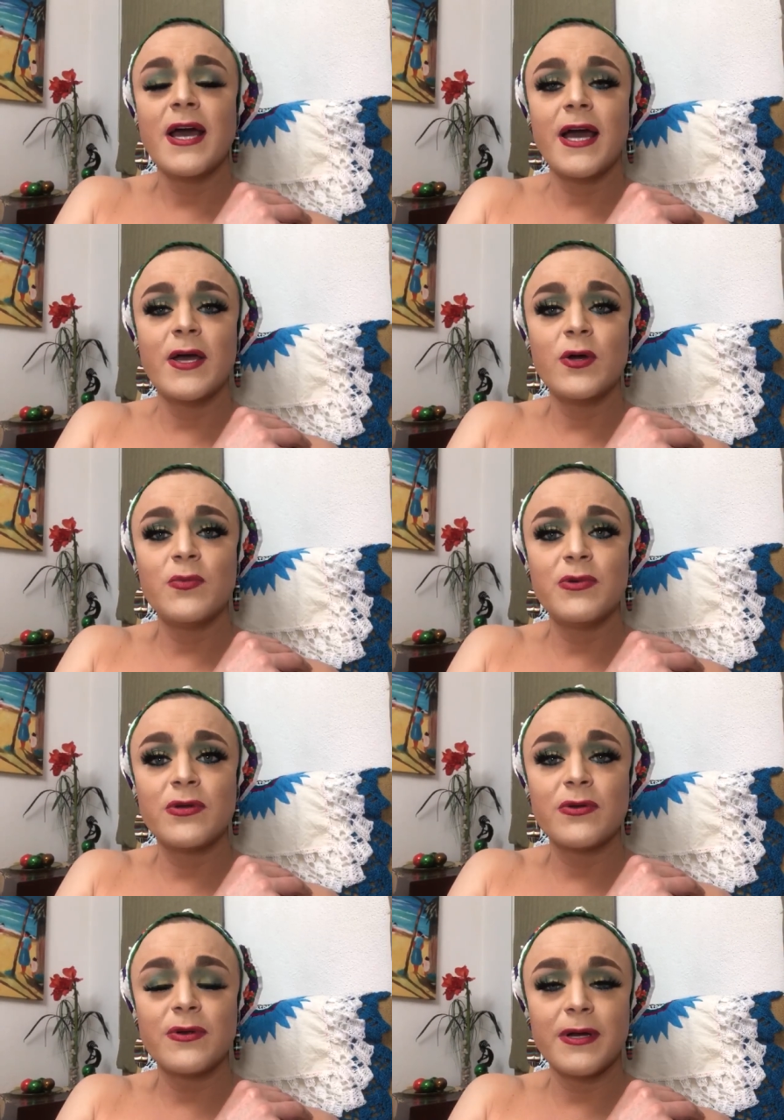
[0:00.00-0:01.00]
I hope
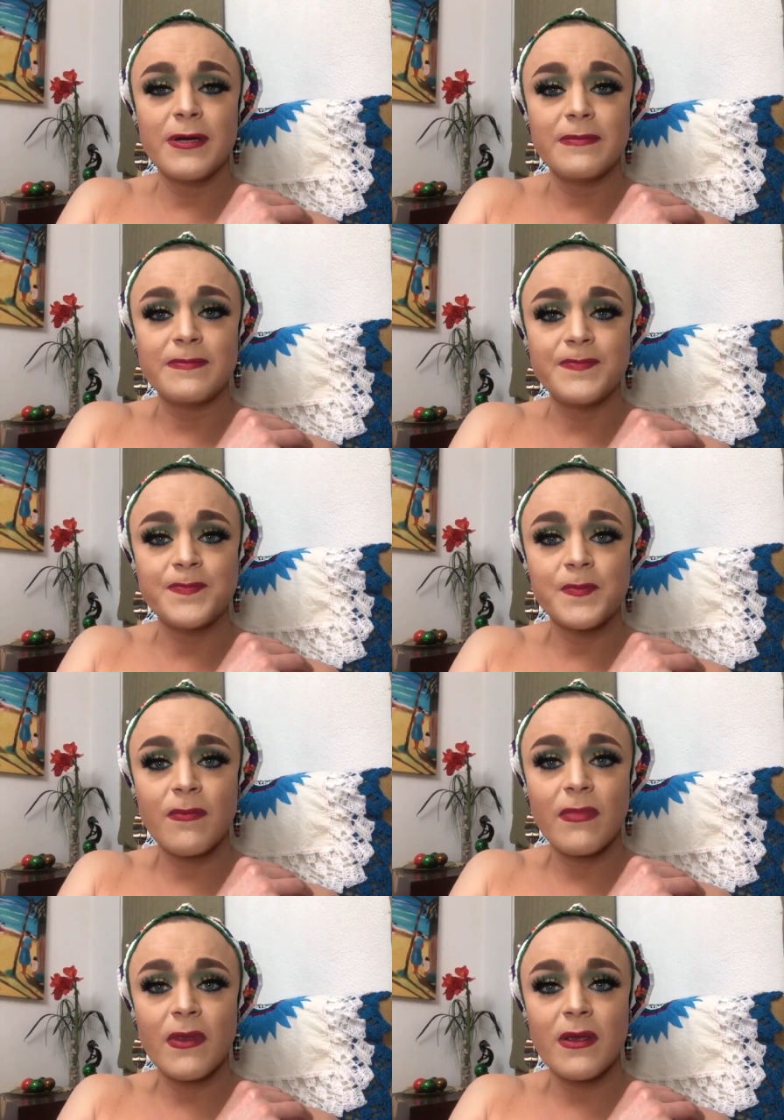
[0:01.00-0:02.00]
you're um,
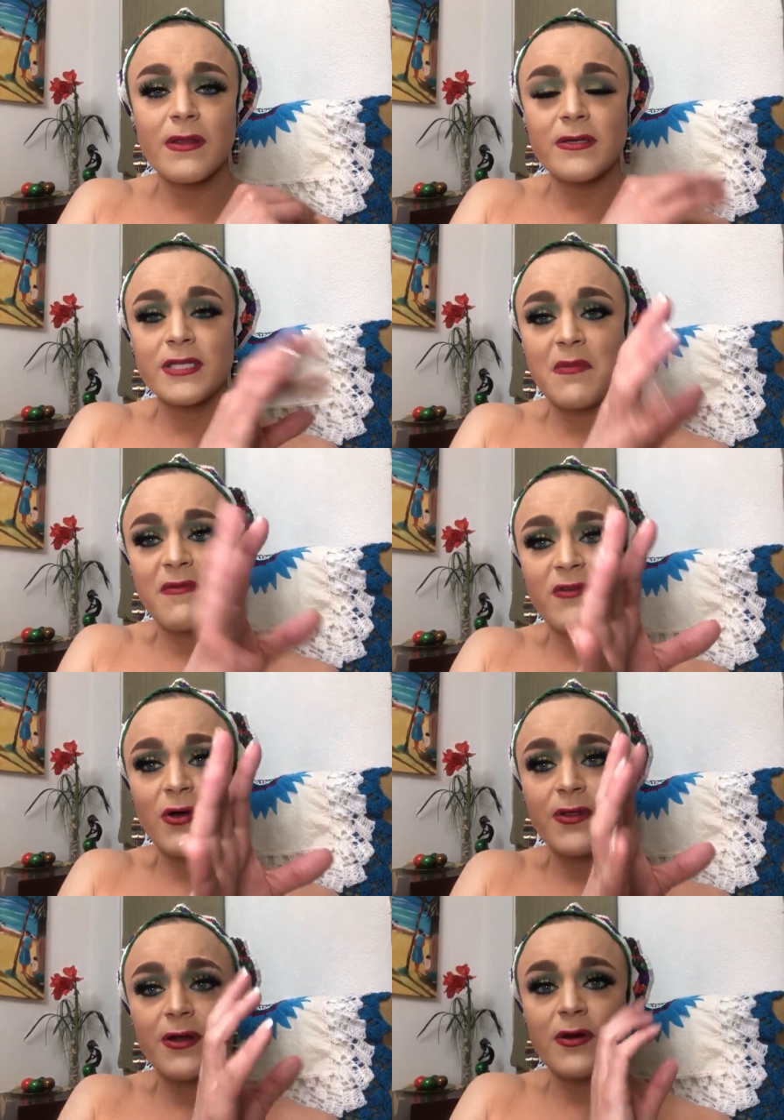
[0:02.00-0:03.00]
there's some of
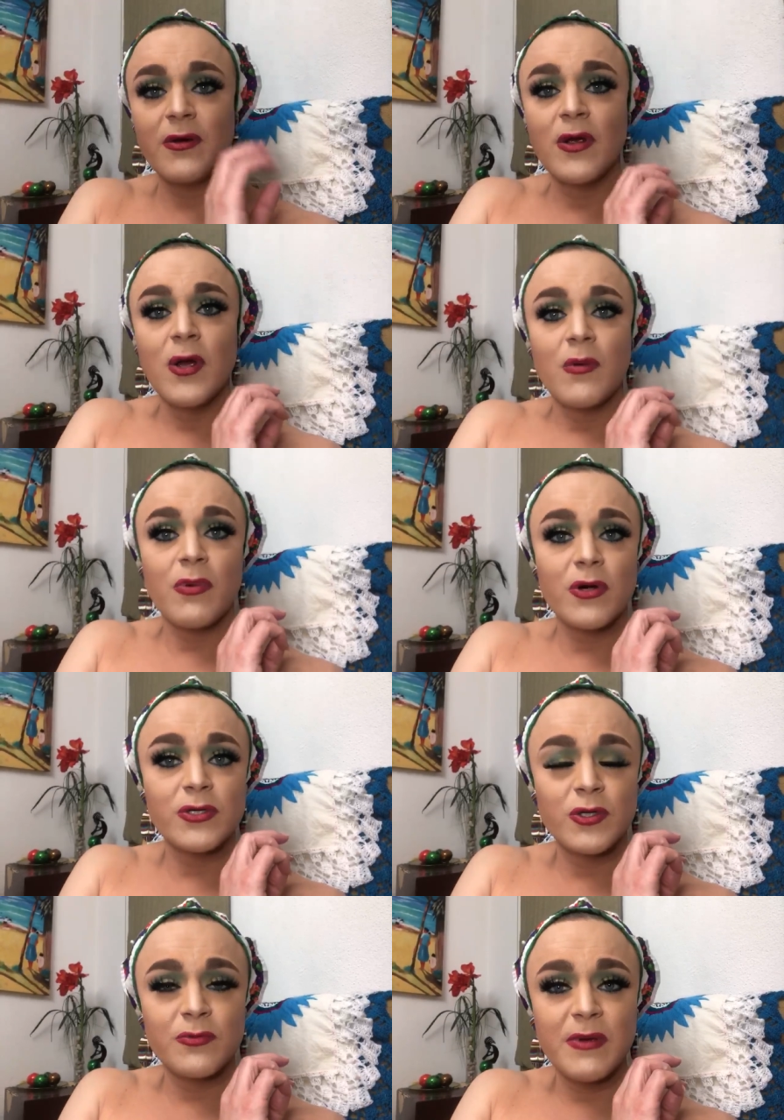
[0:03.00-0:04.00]
y'all that are
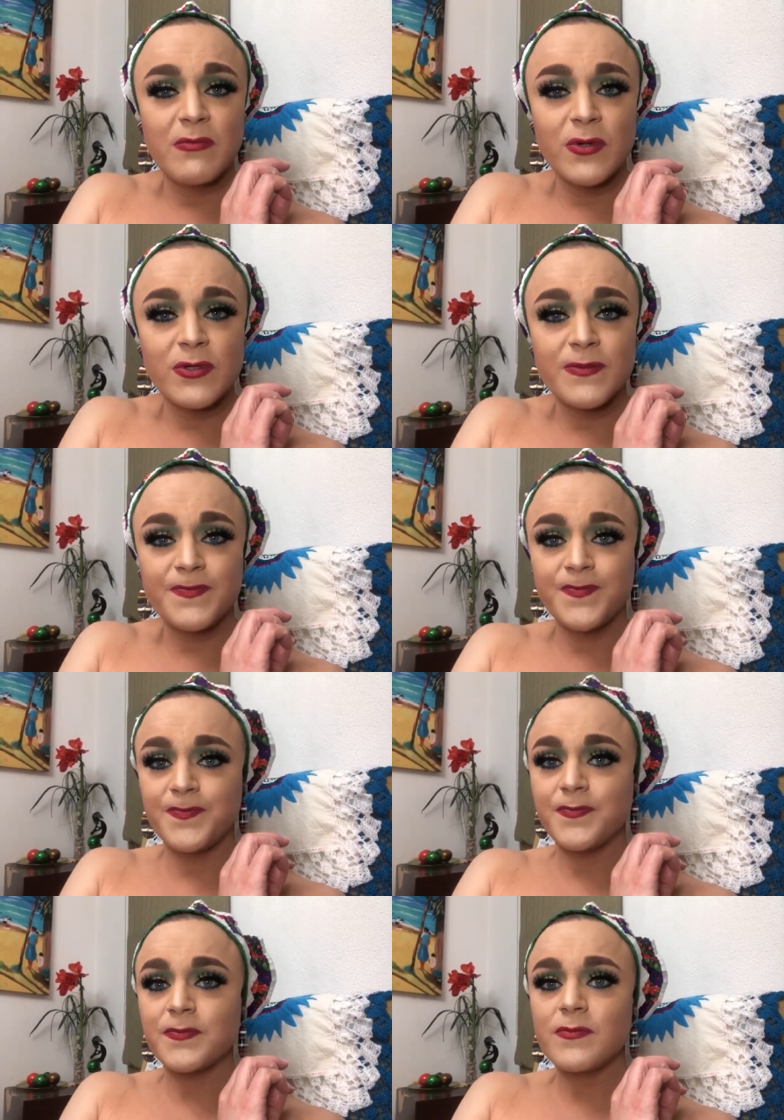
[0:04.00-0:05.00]
personal members
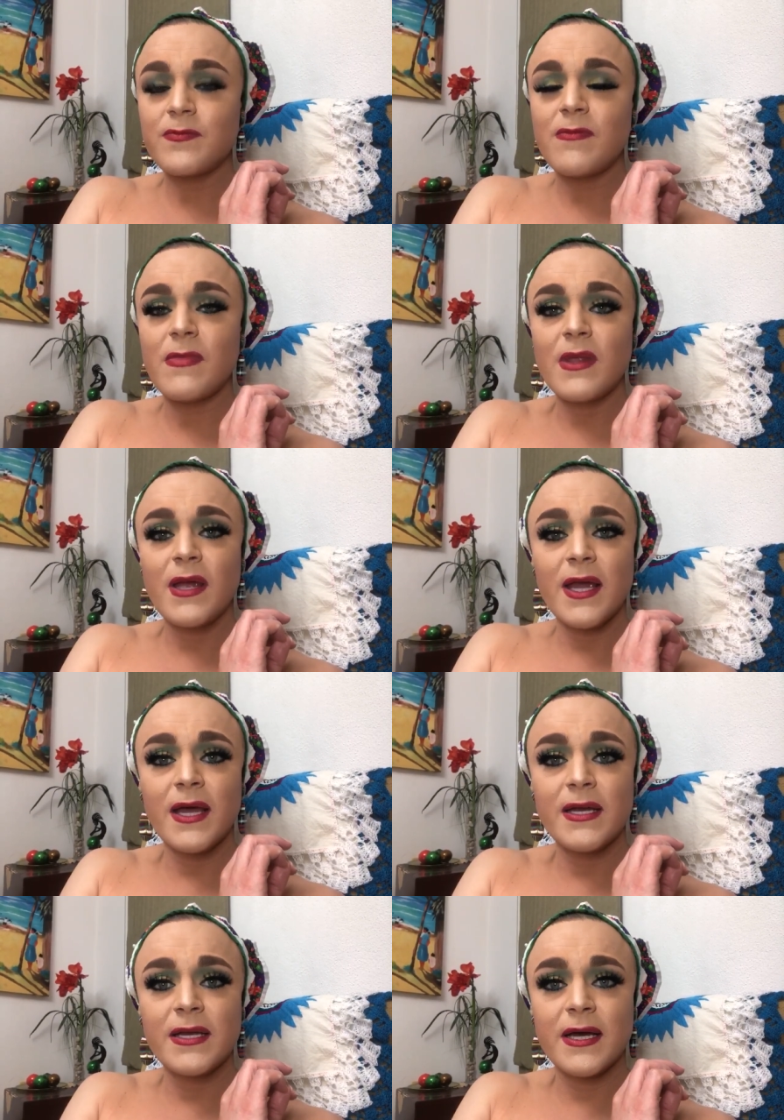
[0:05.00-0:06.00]

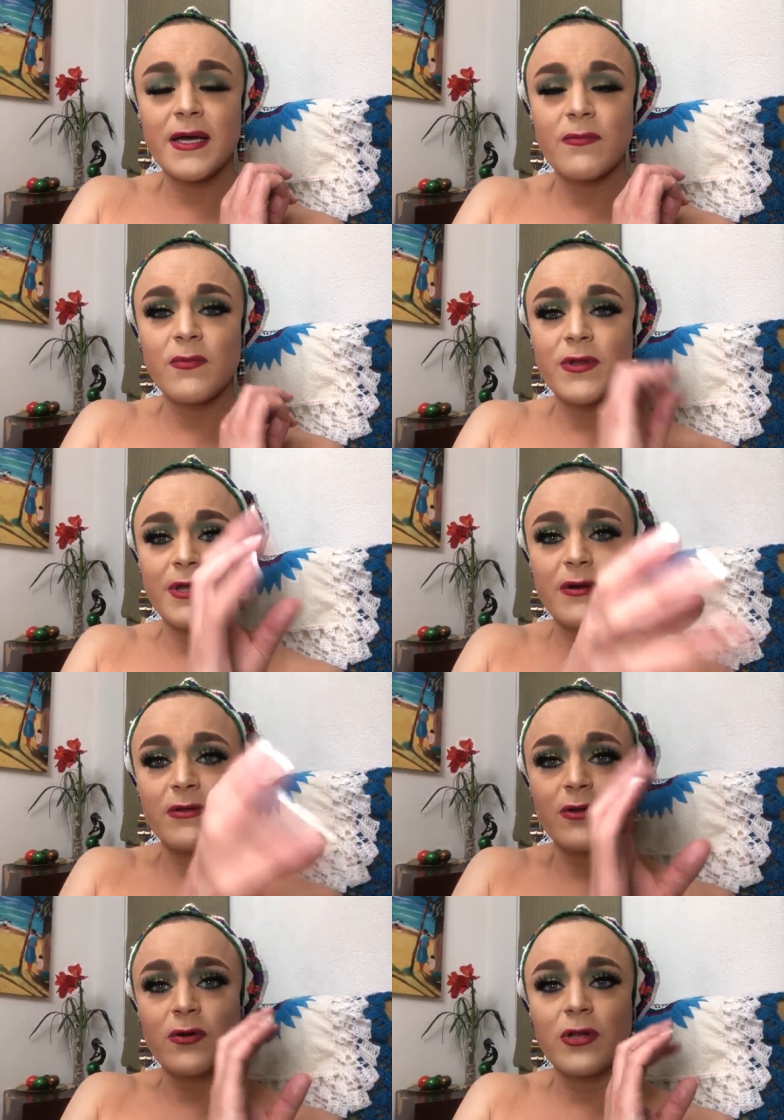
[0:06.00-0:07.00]
and uh, well, that are a
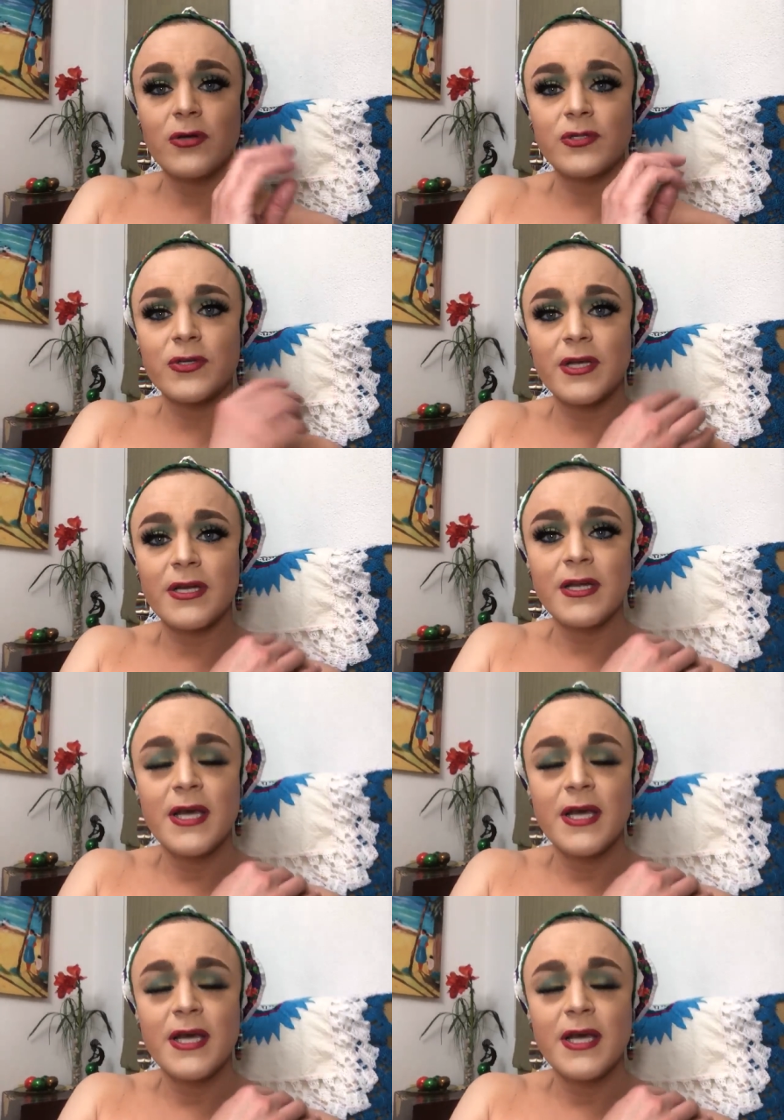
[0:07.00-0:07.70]
little closer, that